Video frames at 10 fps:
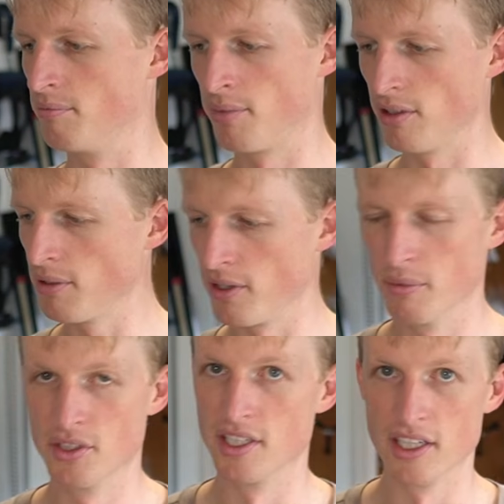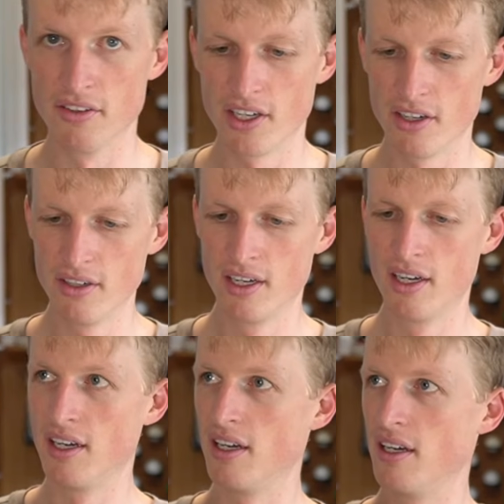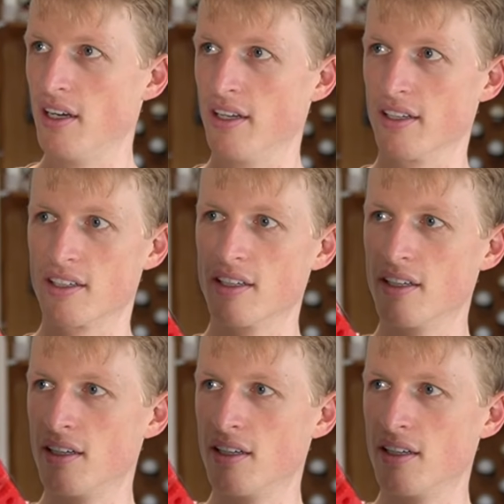probably almost a year ago, and like,